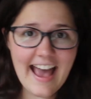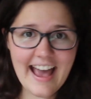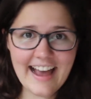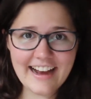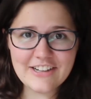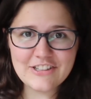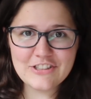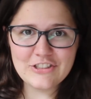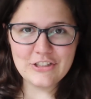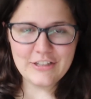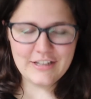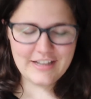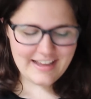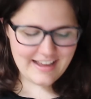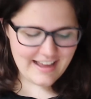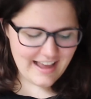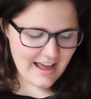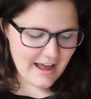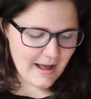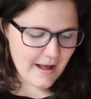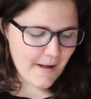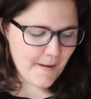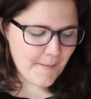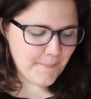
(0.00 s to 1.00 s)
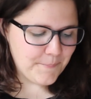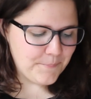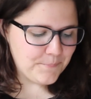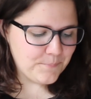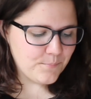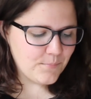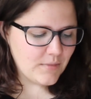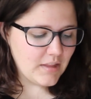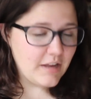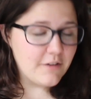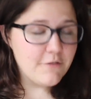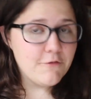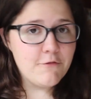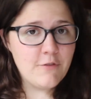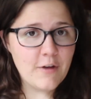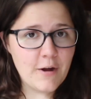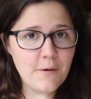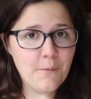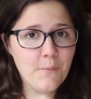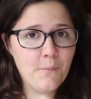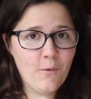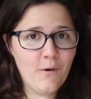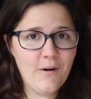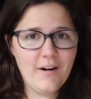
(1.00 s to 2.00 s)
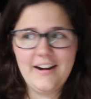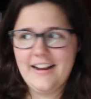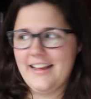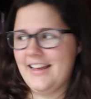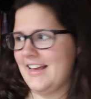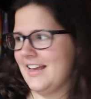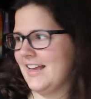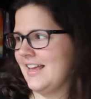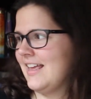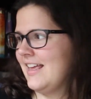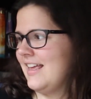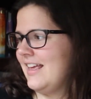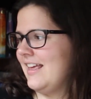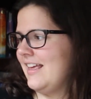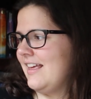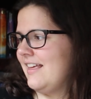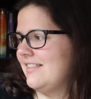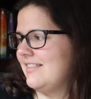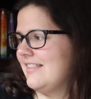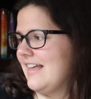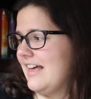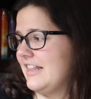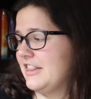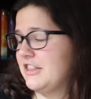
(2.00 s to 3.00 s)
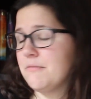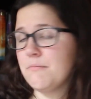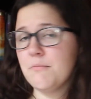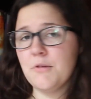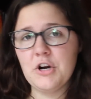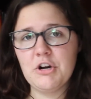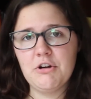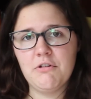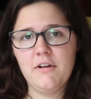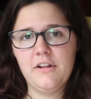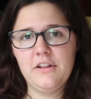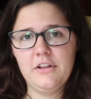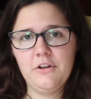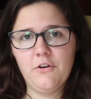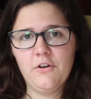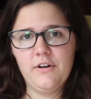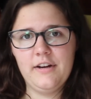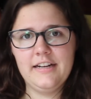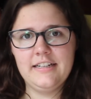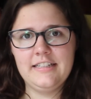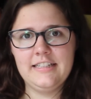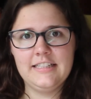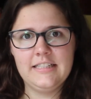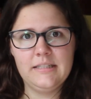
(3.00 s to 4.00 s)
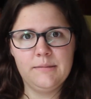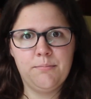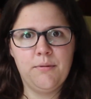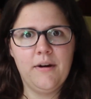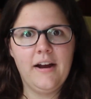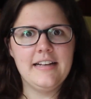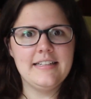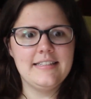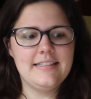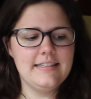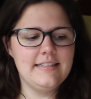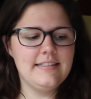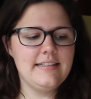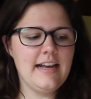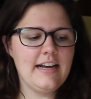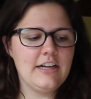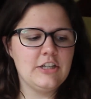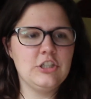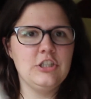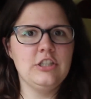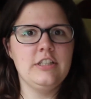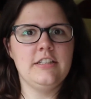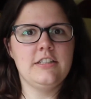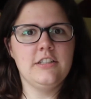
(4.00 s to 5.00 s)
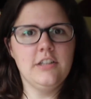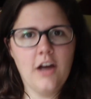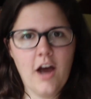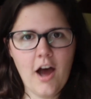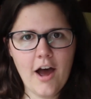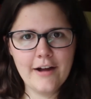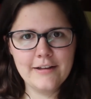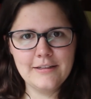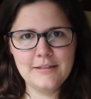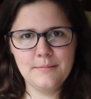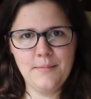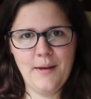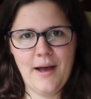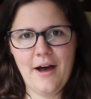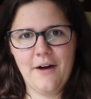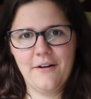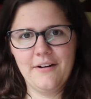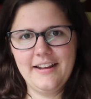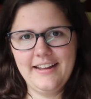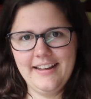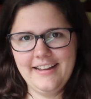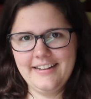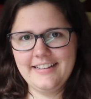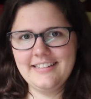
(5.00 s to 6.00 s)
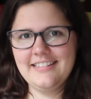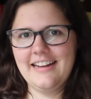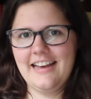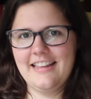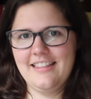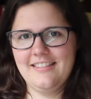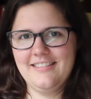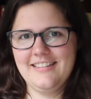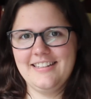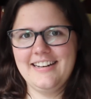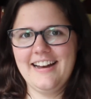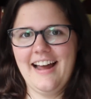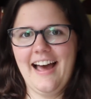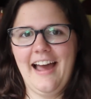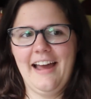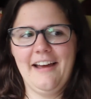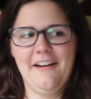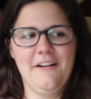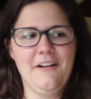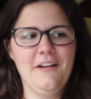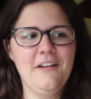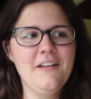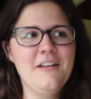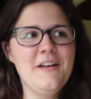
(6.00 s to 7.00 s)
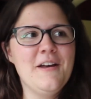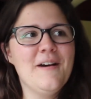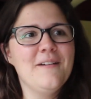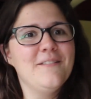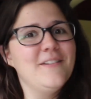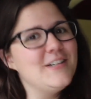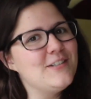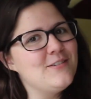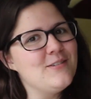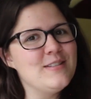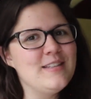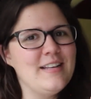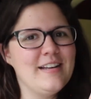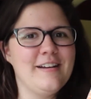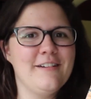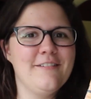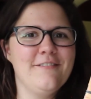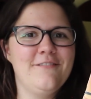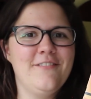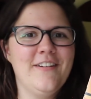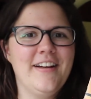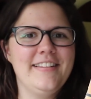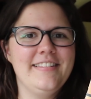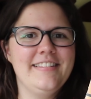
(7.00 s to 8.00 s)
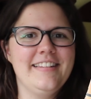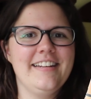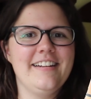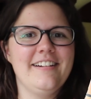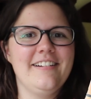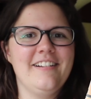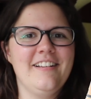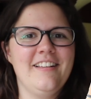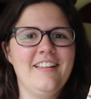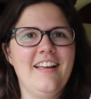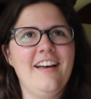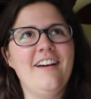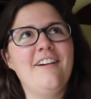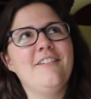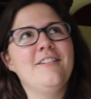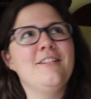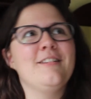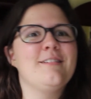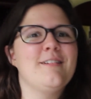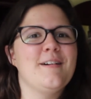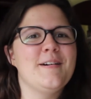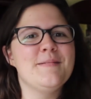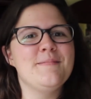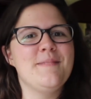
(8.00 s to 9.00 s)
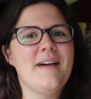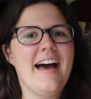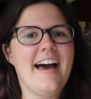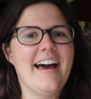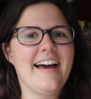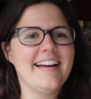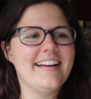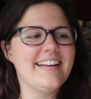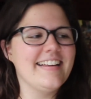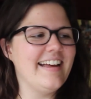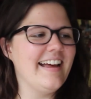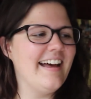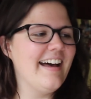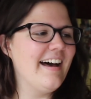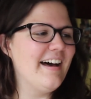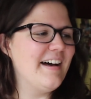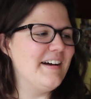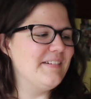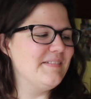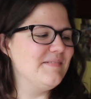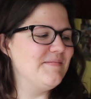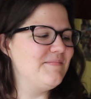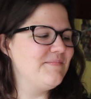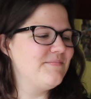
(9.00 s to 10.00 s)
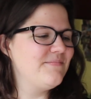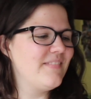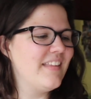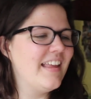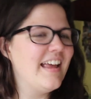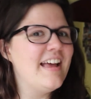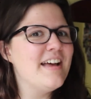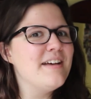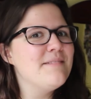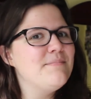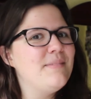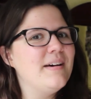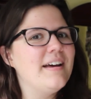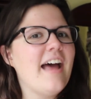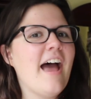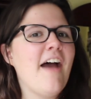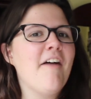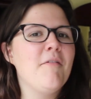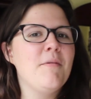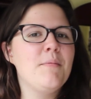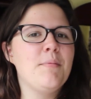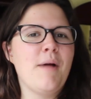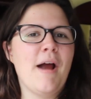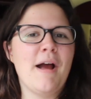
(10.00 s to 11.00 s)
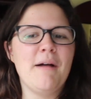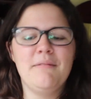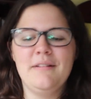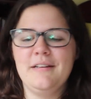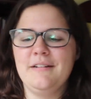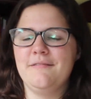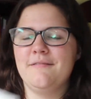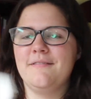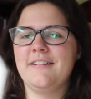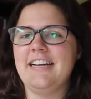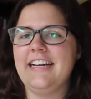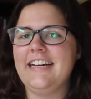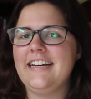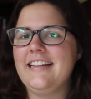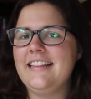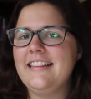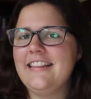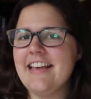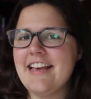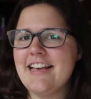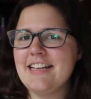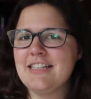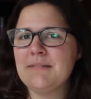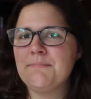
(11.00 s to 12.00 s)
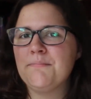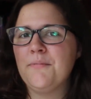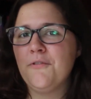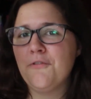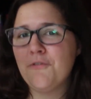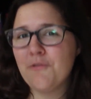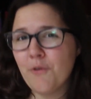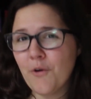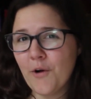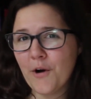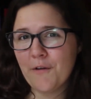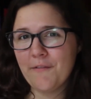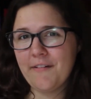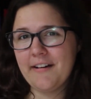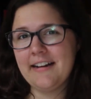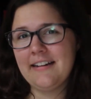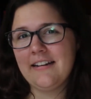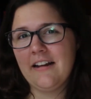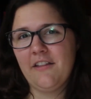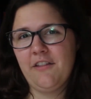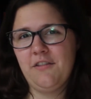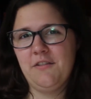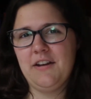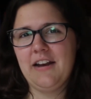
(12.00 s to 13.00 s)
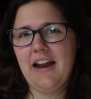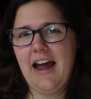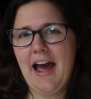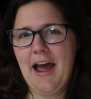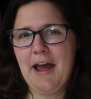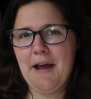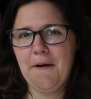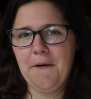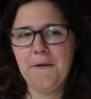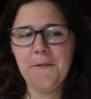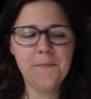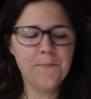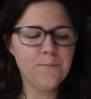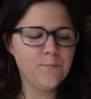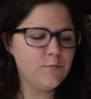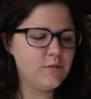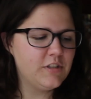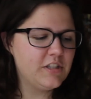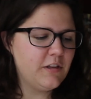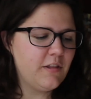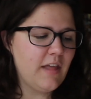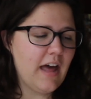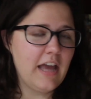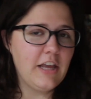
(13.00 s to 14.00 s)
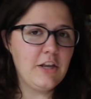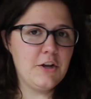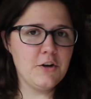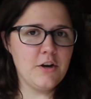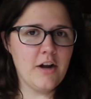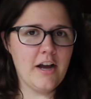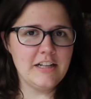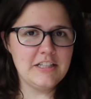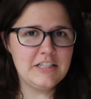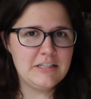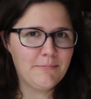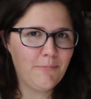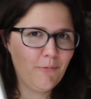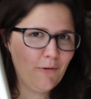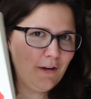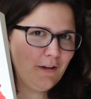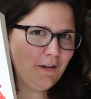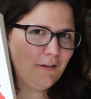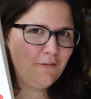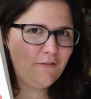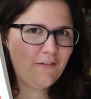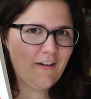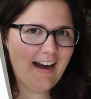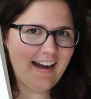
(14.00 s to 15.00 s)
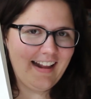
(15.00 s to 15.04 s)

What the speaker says: Actually, fair warning, that the murder on the Orient Express is actually talked about in Death on the Nile, which was like a fun little throwback. But I would probably read this before reading Death on the Nile so that you're not spoiled for